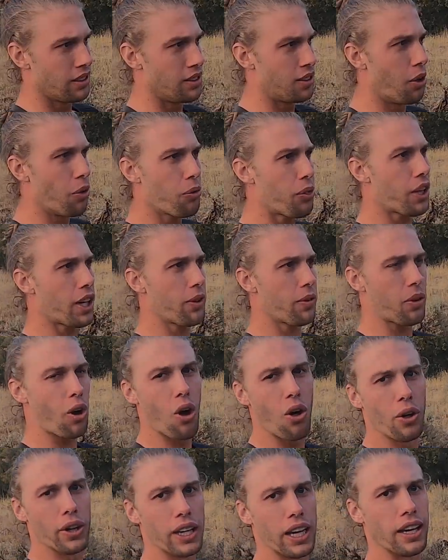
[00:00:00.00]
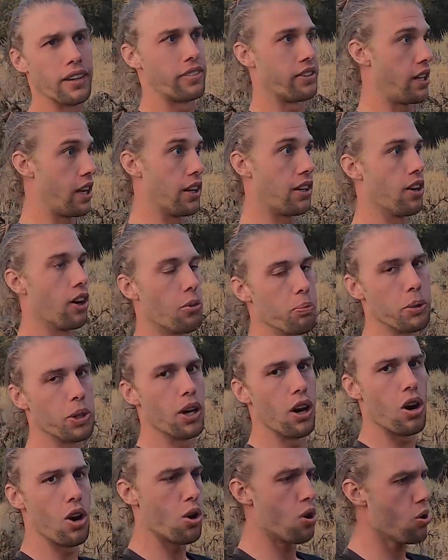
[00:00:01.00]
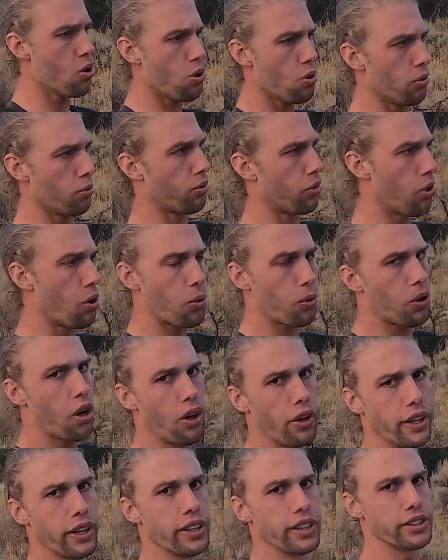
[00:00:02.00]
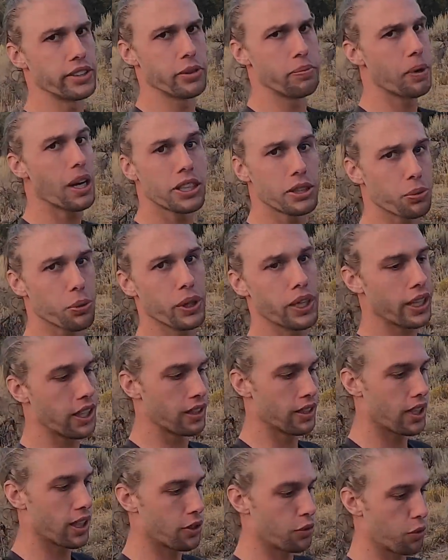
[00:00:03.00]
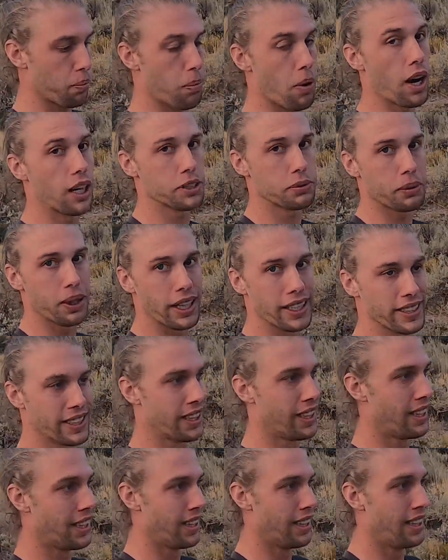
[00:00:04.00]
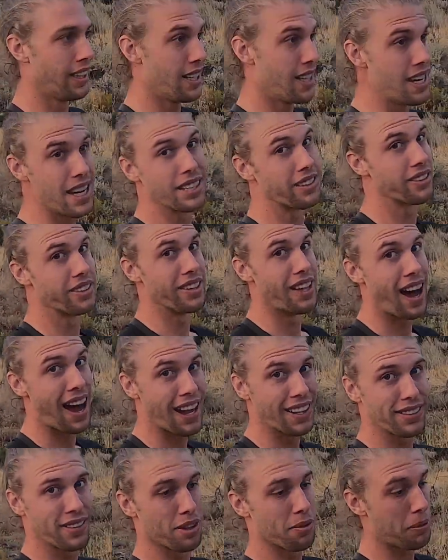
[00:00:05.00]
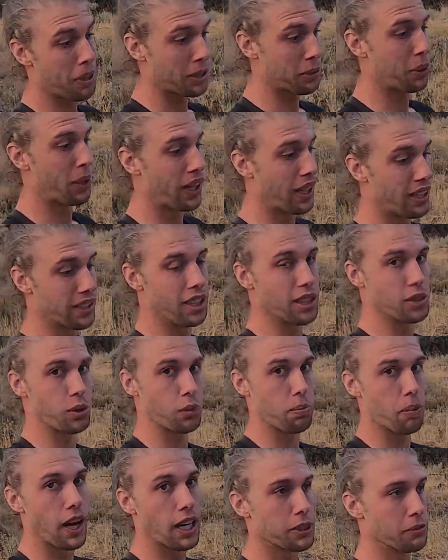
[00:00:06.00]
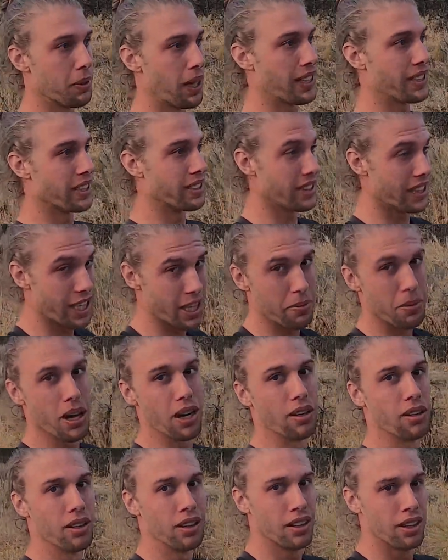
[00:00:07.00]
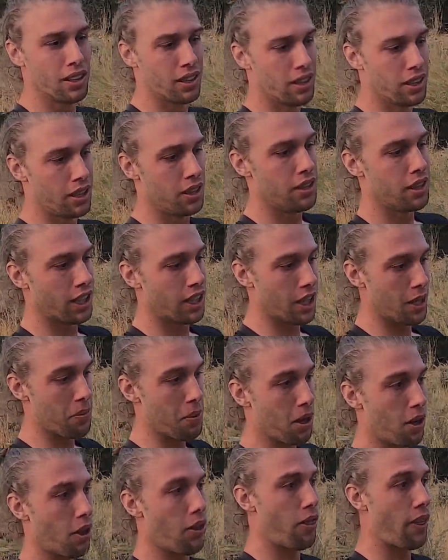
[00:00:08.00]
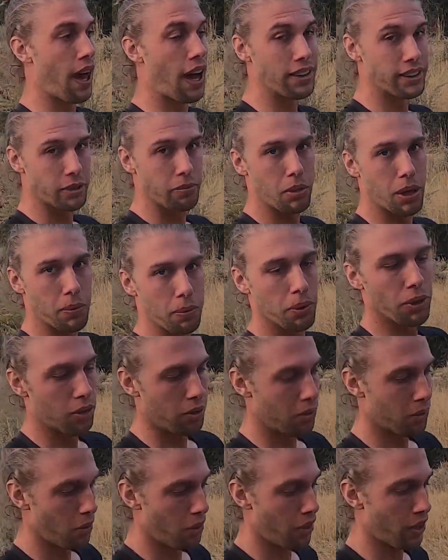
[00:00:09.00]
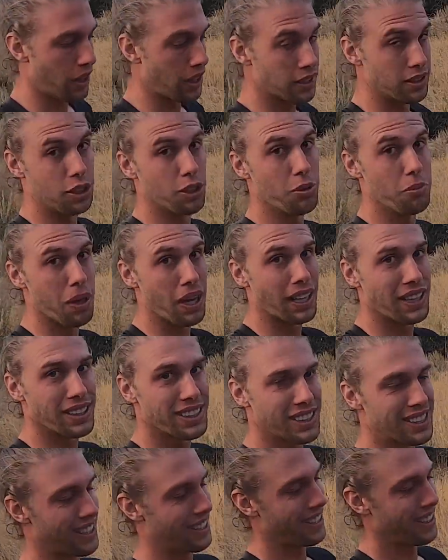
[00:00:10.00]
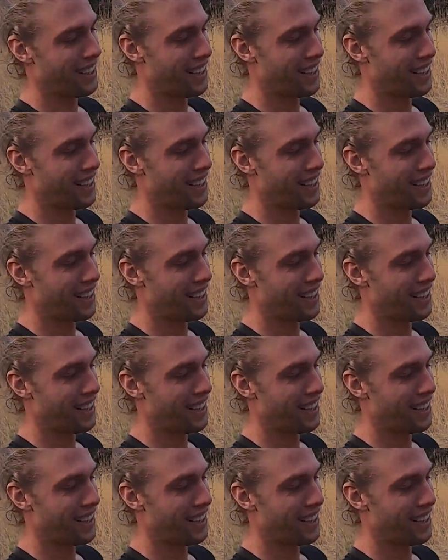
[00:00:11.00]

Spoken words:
Don't think of calling as the end all be all. Oh, cold calling is the best way to get in touch with prospects. It's not. The best way to get in touch with prospects is email. You can email 1,000 people within 2 minutes.